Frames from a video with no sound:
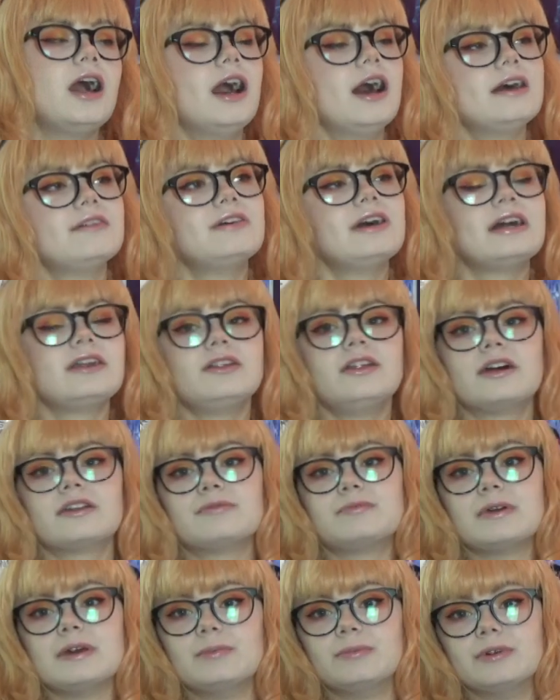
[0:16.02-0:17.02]
I've had a lot
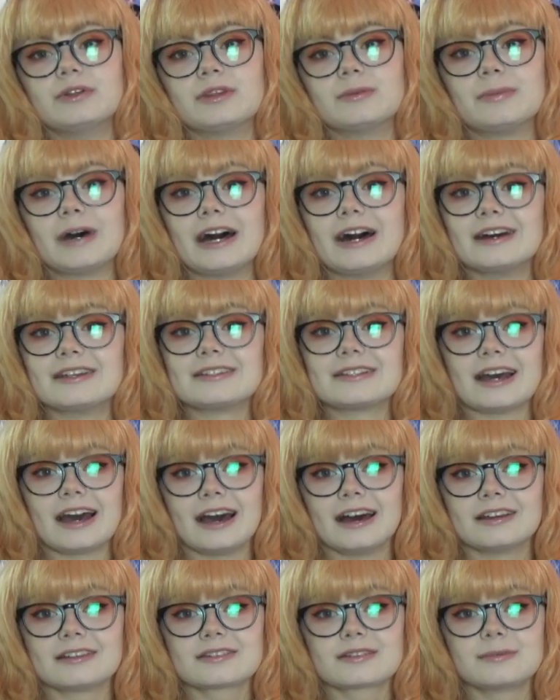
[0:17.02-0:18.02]
of people in the past
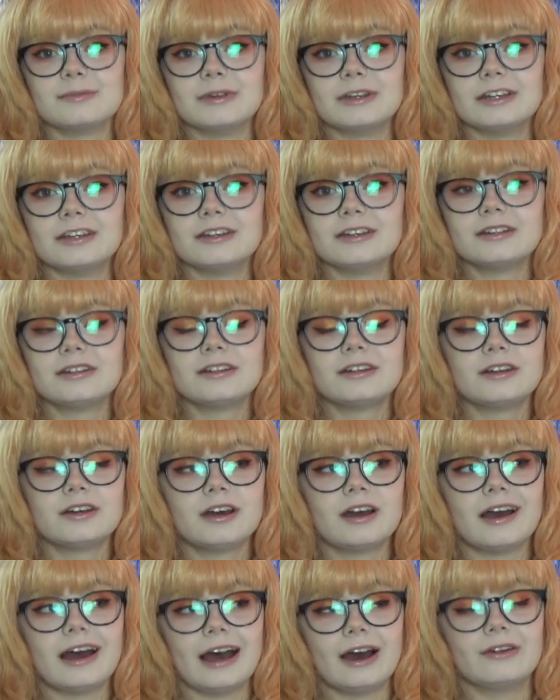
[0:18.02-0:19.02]
ask me
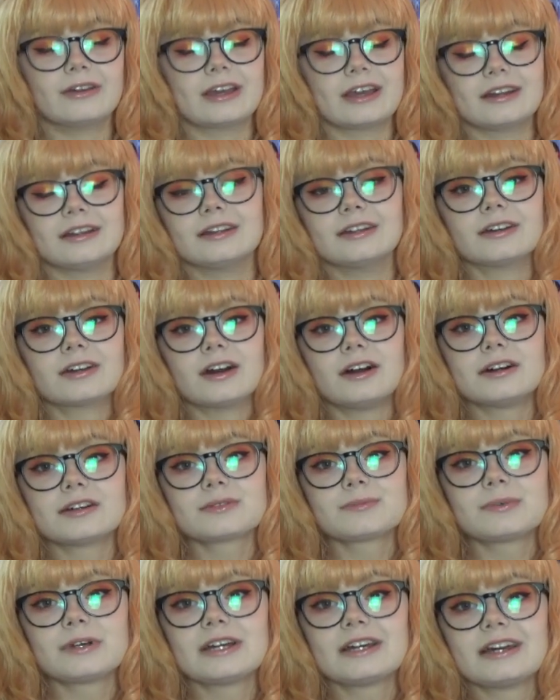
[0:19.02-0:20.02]
how to get into
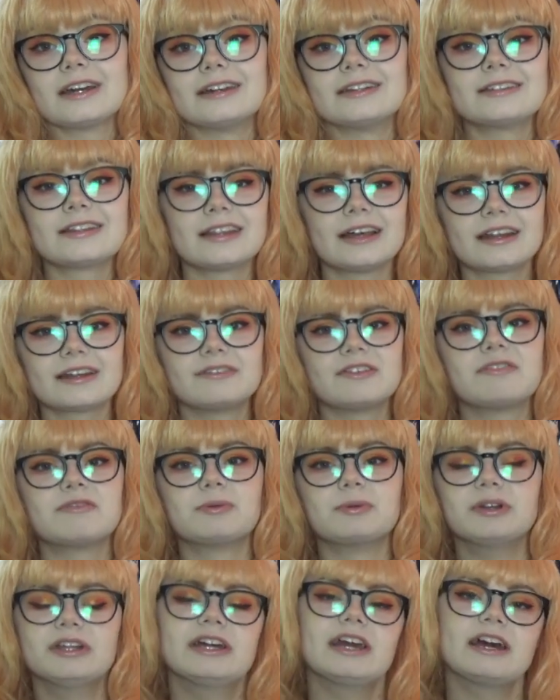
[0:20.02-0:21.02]
cosplay, and to that I've
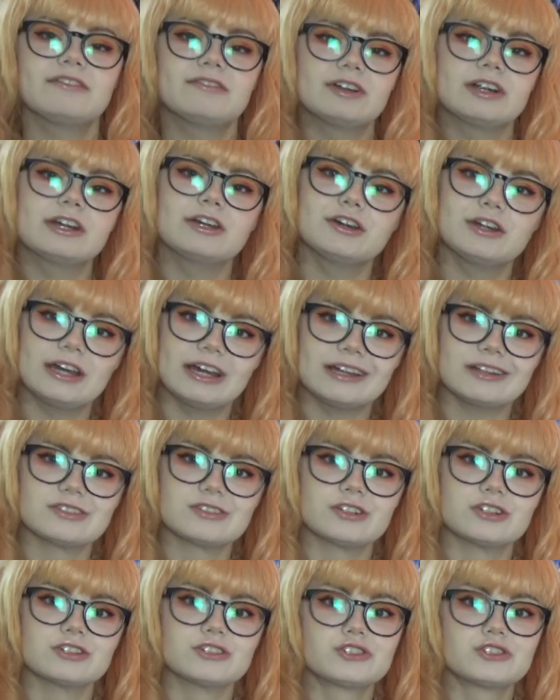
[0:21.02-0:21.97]
never really had a very good answer.